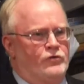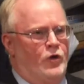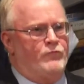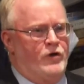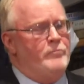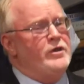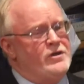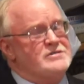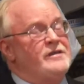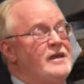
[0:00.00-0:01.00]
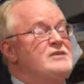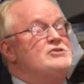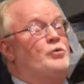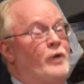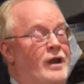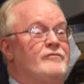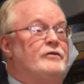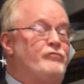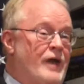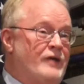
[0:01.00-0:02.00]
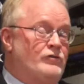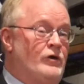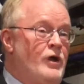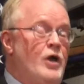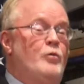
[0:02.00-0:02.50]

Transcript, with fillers: dope from because I think it's a relevant factor